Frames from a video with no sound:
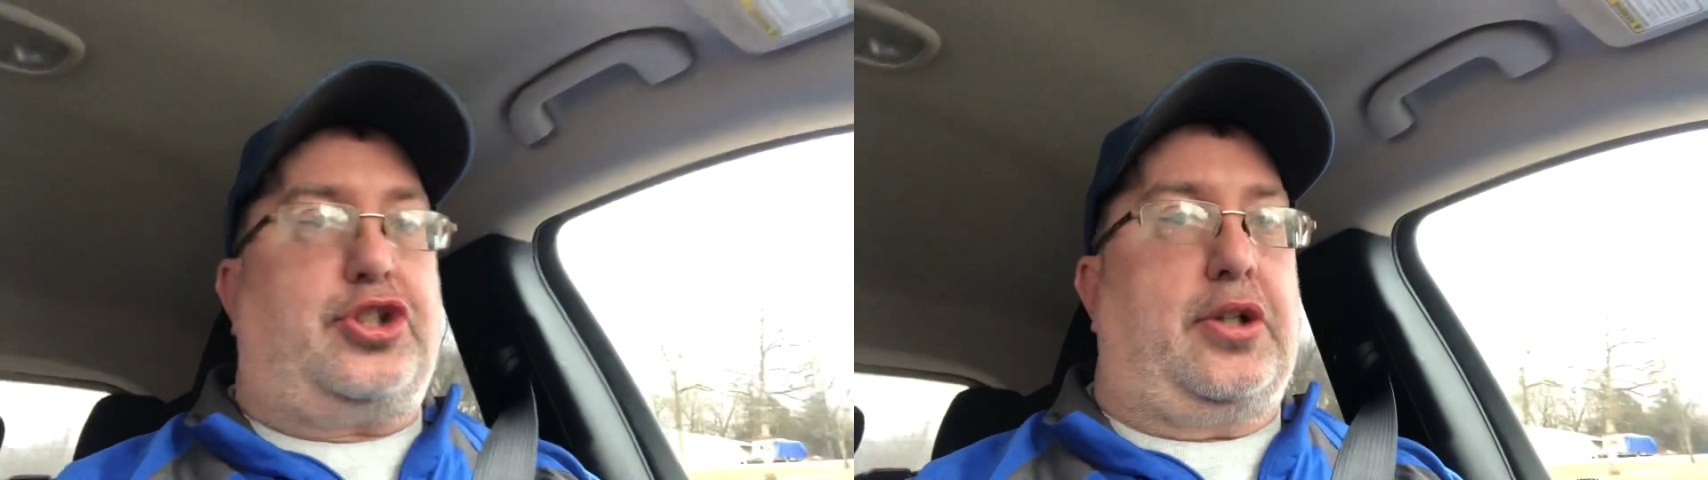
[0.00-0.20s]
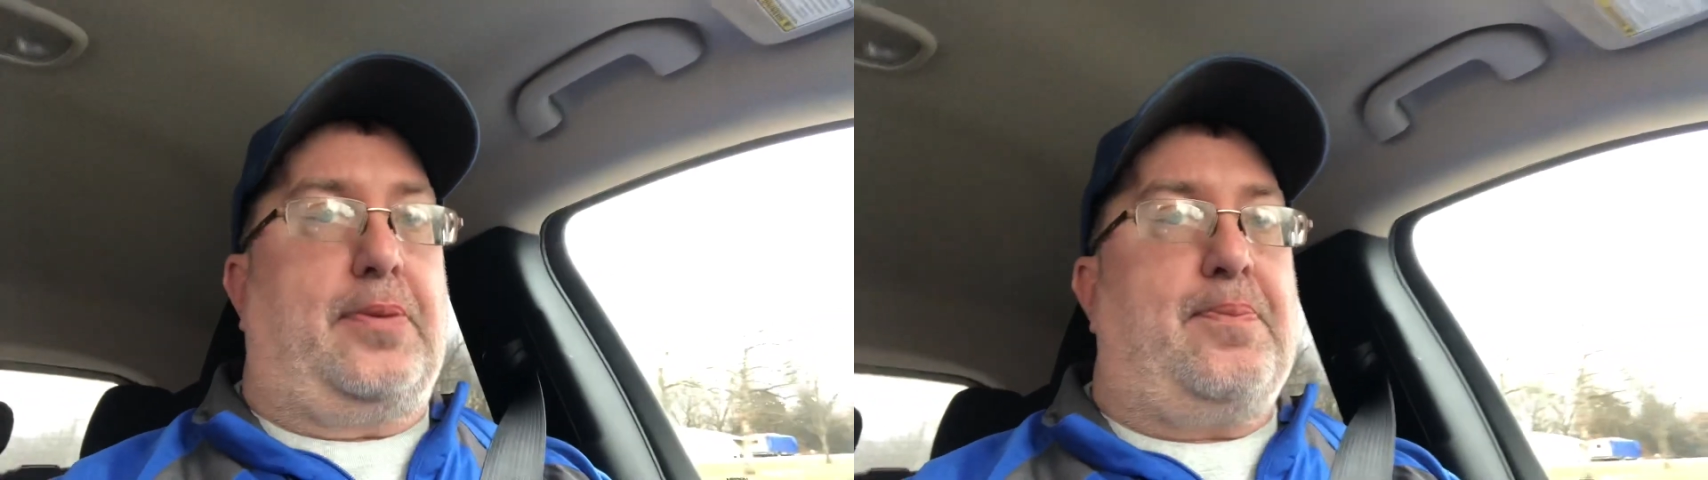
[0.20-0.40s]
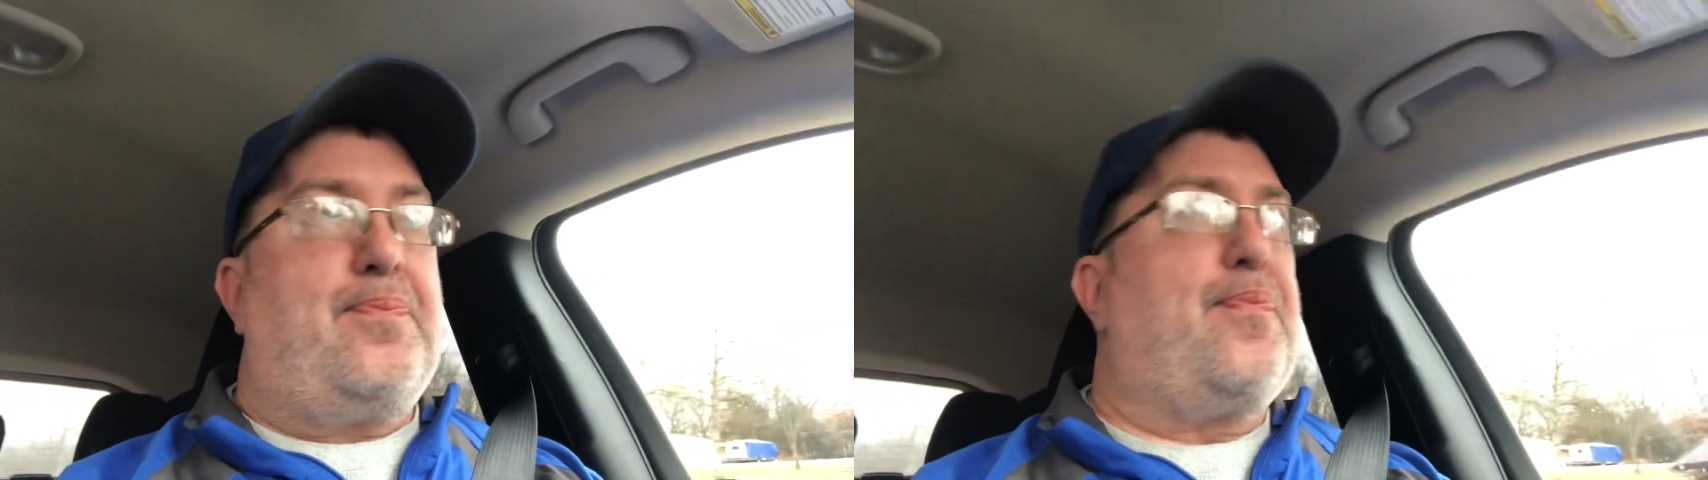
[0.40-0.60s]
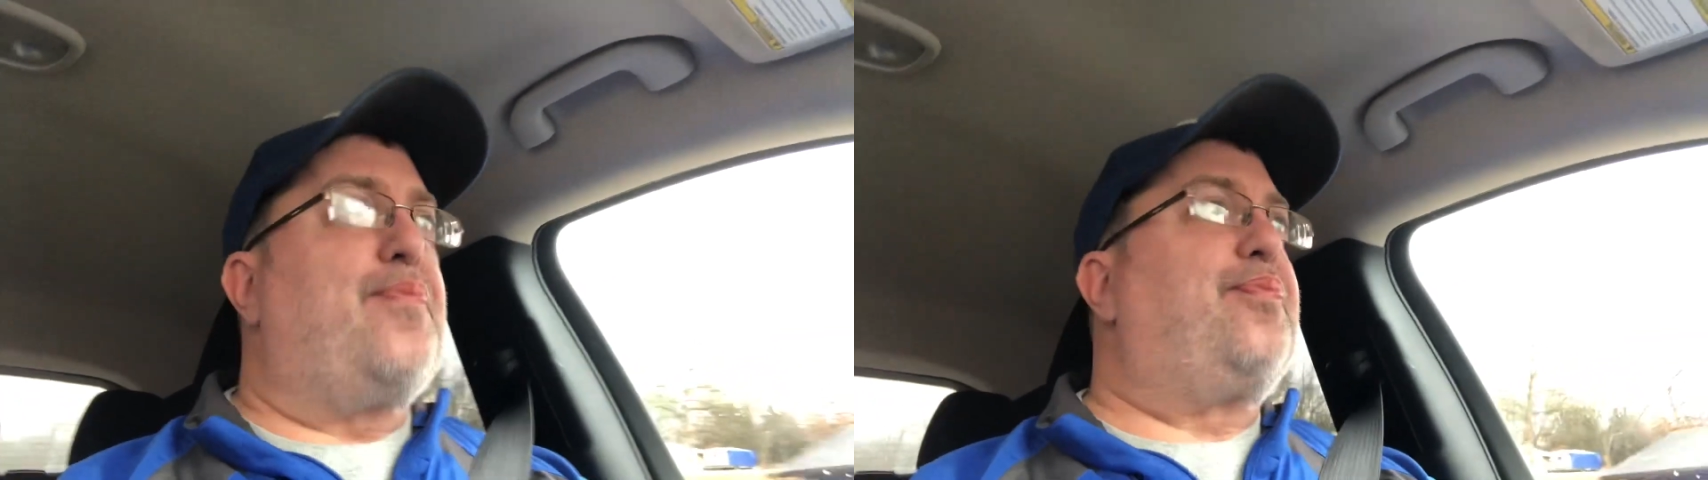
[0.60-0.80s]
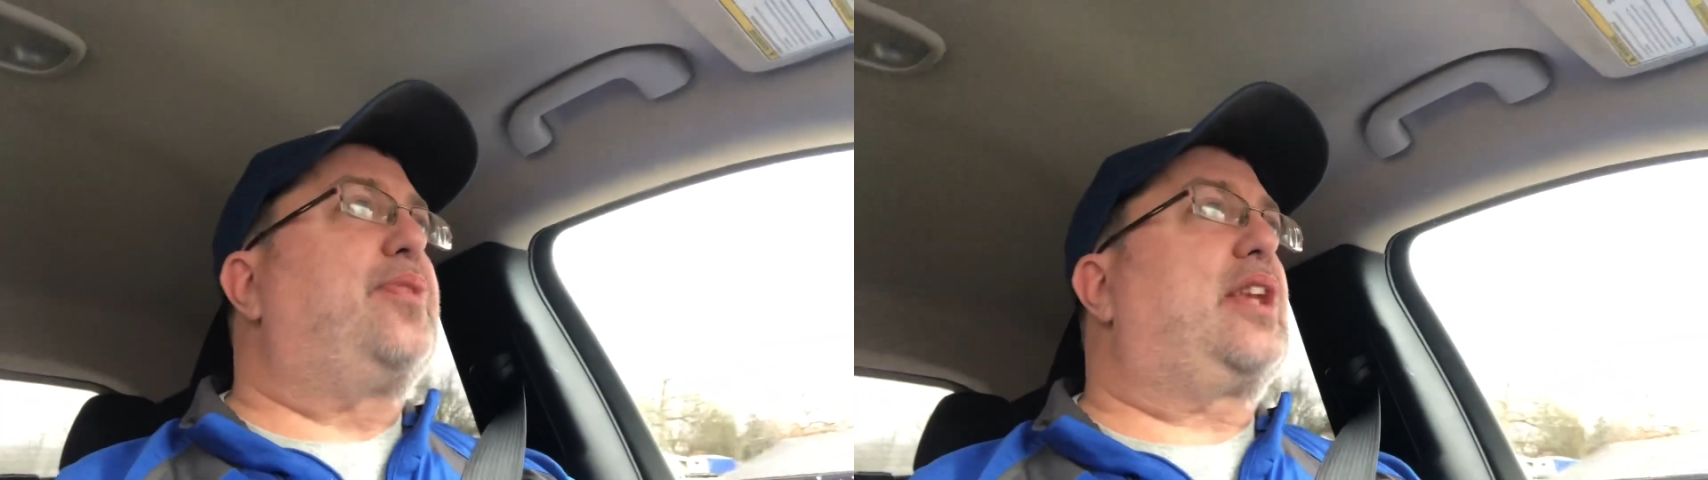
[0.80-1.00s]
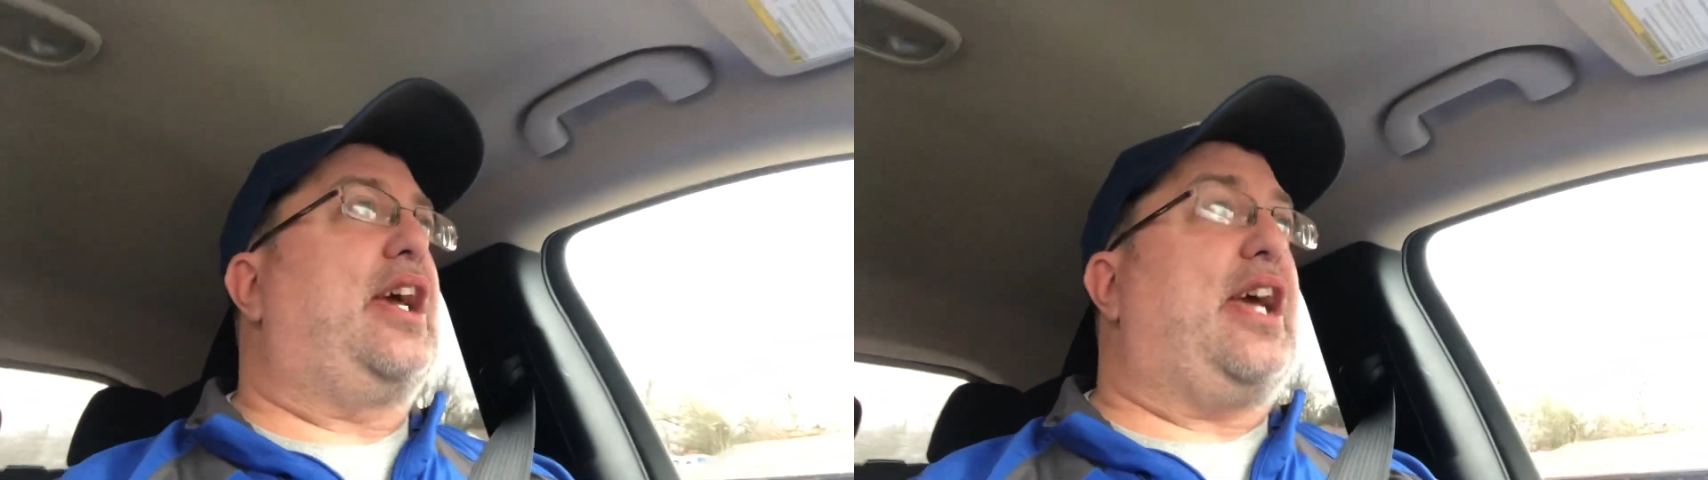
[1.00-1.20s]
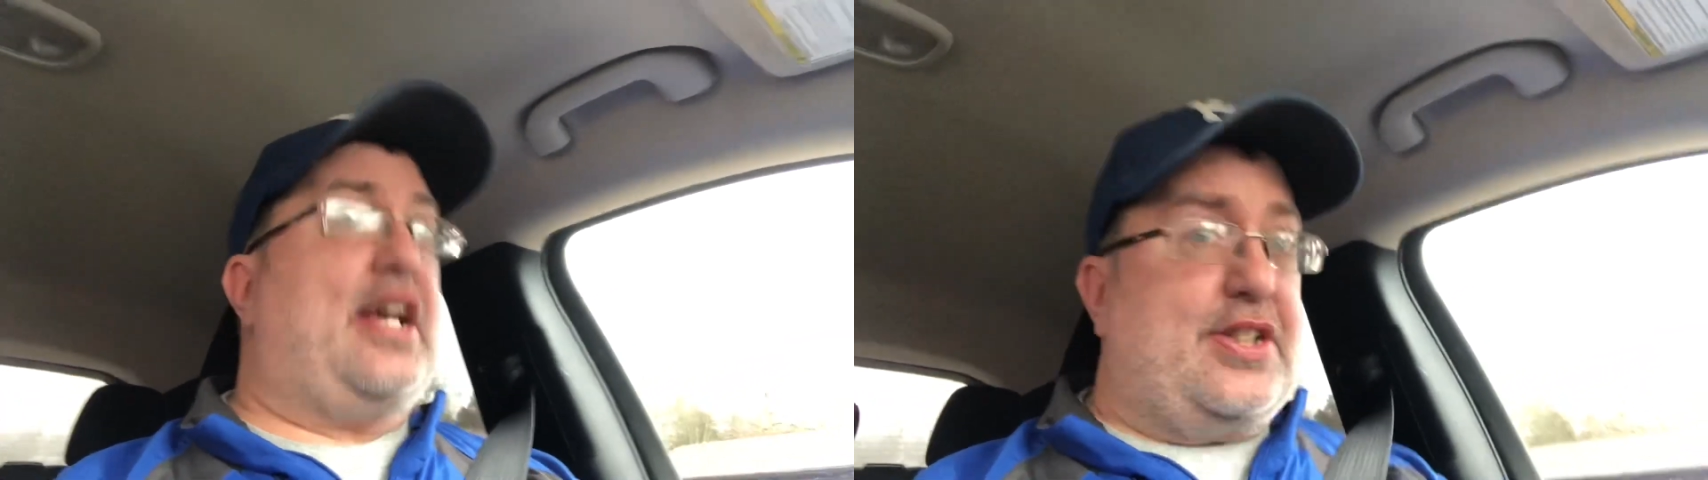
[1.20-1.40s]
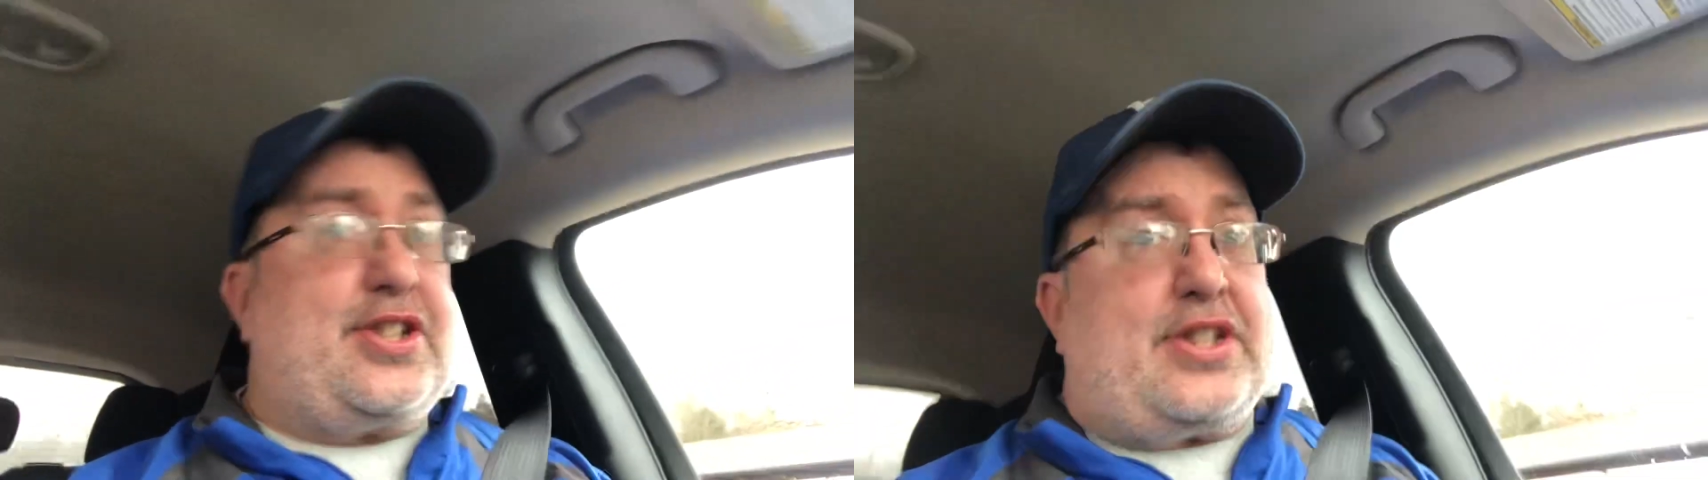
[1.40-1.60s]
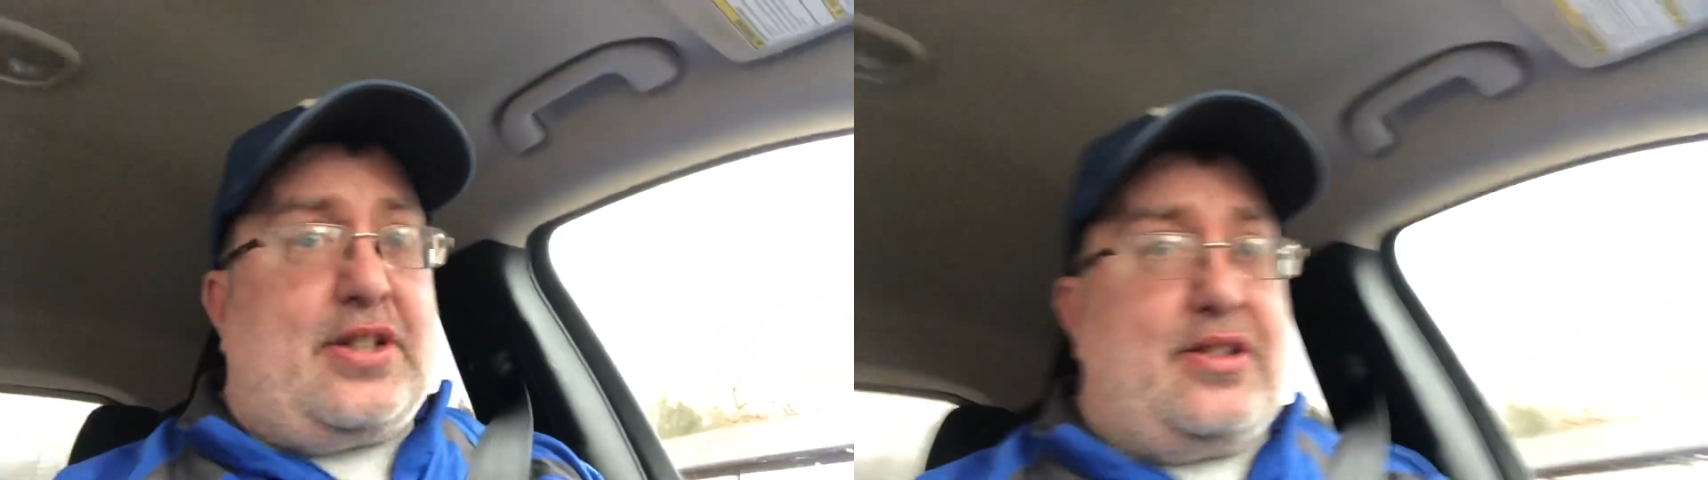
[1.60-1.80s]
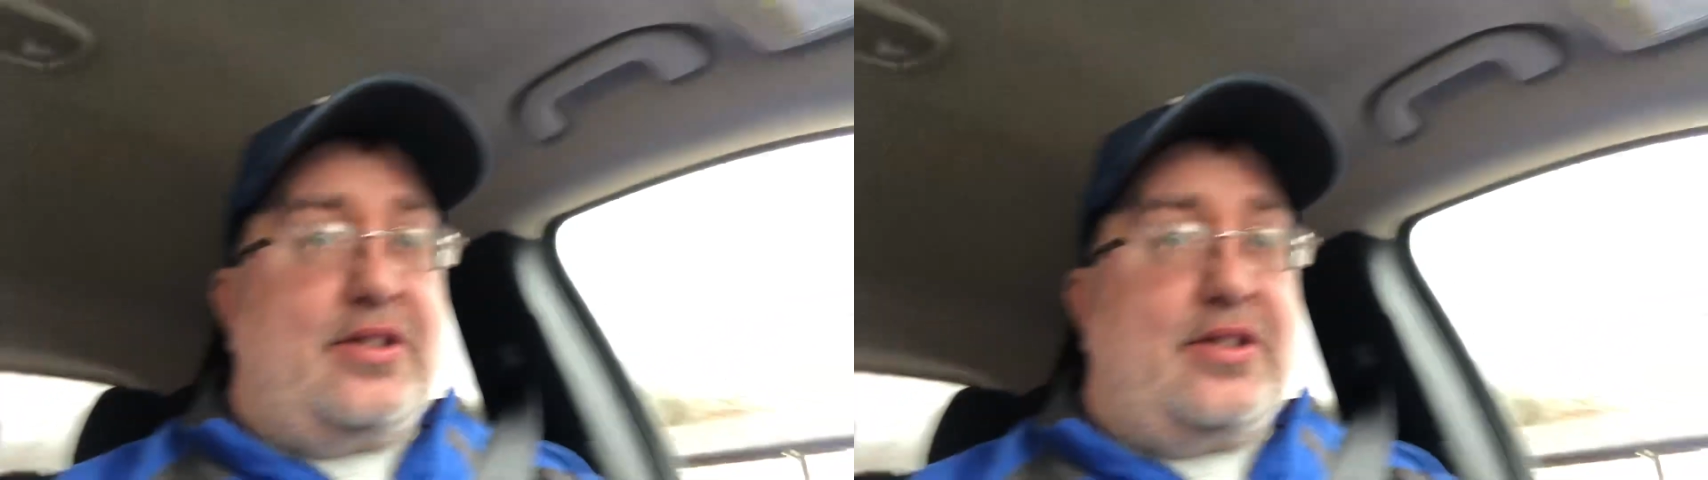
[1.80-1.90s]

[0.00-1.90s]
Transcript: you. Is it?